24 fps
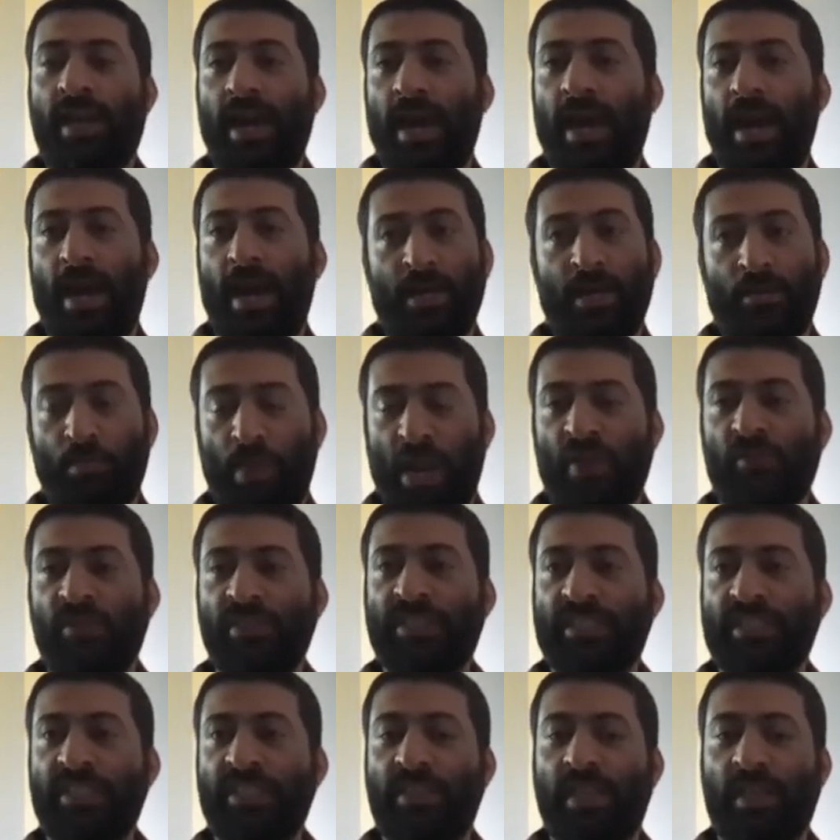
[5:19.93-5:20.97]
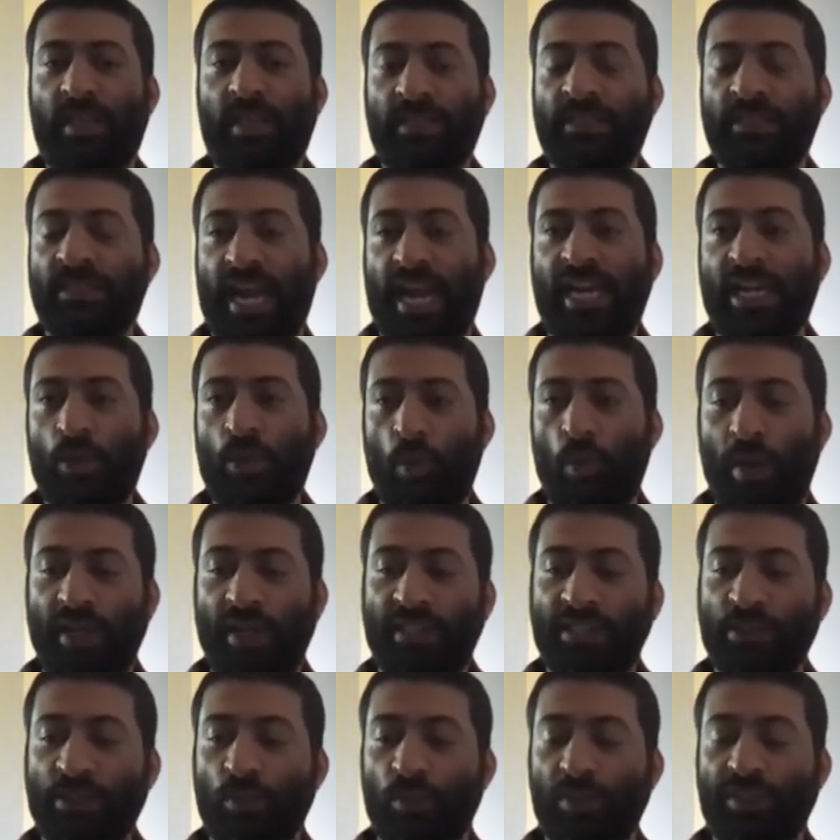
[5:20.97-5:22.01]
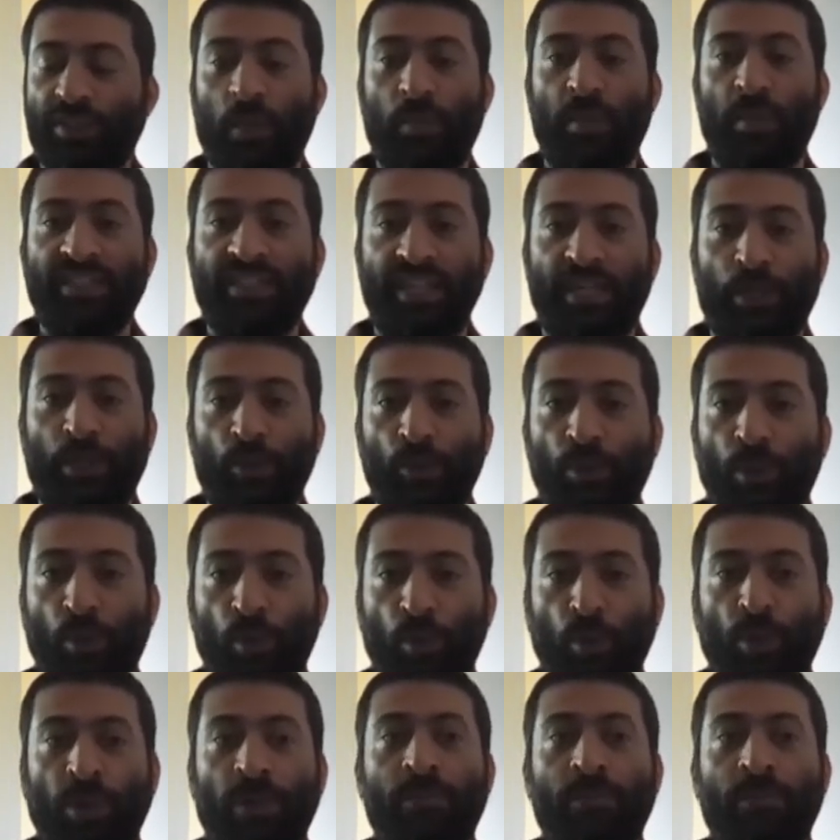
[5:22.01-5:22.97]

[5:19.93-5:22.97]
and privacy, that is hide queries which are being sent to the root.